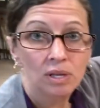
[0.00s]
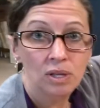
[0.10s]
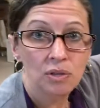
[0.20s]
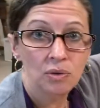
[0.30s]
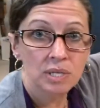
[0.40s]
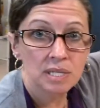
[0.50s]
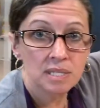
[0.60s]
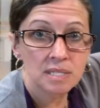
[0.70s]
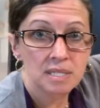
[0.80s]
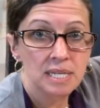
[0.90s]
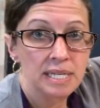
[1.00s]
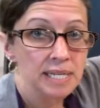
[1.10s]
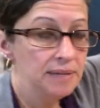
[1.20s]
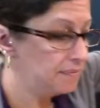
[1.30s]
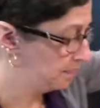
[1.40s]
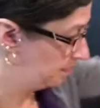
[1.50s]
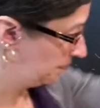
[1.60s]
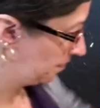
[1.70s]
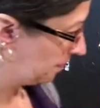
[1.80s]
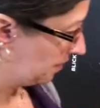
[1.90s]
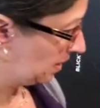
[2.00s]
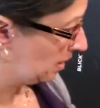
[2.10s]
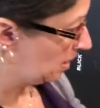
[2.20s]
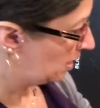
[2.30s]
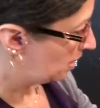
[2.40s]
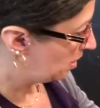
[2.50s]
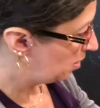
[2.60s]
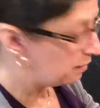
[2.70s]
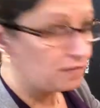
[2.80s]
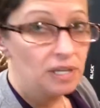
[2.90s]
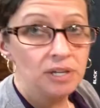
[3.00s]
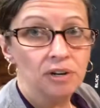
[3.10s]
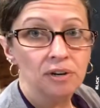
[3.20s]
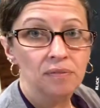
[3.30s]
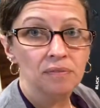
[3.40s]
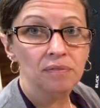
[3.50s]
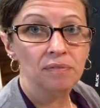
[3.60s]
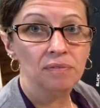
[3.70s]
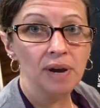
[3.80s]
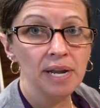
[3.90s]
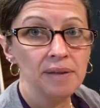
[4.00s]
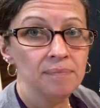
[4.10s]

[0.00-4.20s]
you can see the figure, right?